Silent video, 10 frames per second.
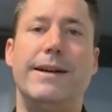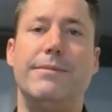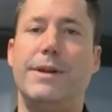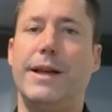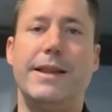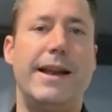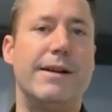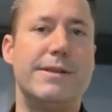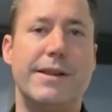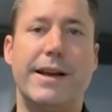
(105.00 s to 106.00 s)
we get that
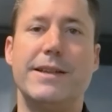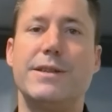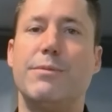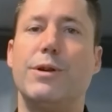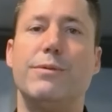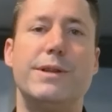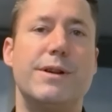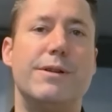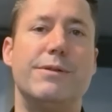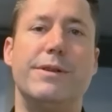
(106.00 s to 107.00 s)
out to the customer. We
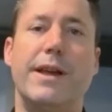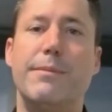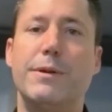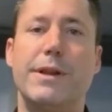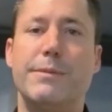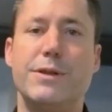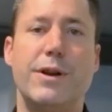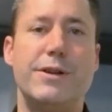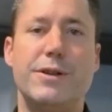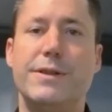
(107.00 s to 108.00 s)
start doing
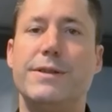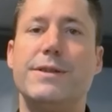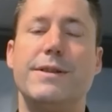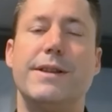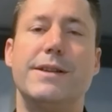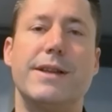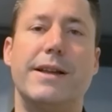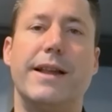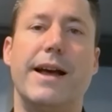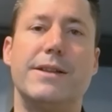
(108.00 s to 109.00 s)
demonstrations and things
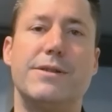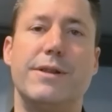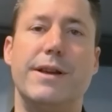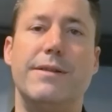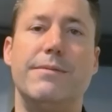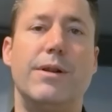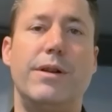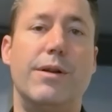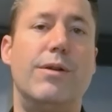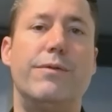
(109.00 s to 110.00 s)
like that. So then,
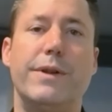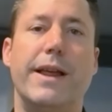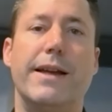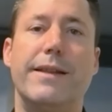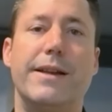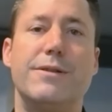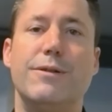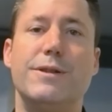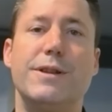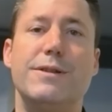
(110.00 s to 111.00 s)
hopefully that
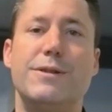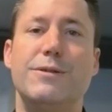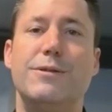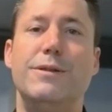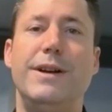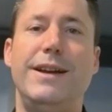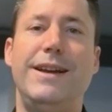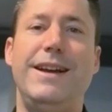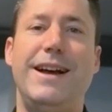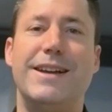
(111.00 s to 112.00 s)
turns into
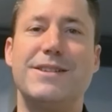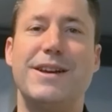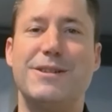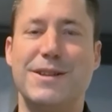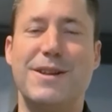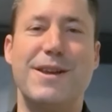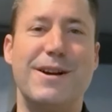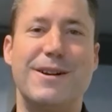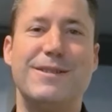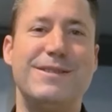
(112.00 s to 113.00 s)
sales into
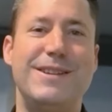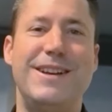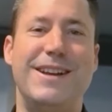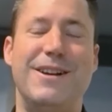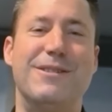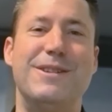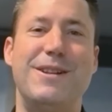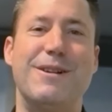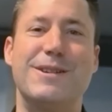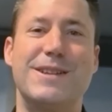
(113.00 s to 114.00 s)
their
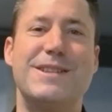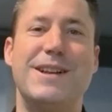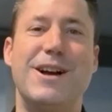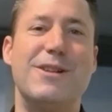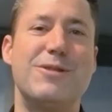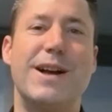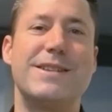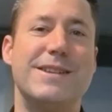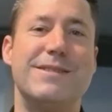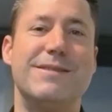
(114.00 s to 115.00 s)
into their existing
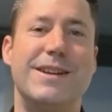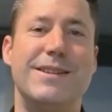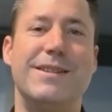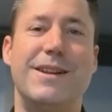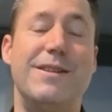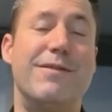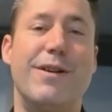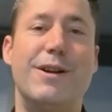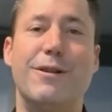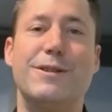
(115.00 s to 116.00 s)
contracts in
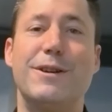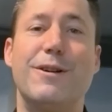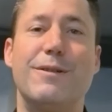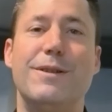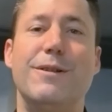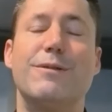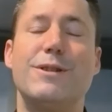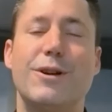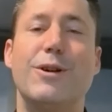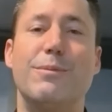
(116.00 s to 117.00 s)
very near
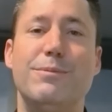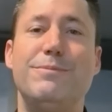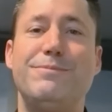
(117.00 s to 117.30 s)
term.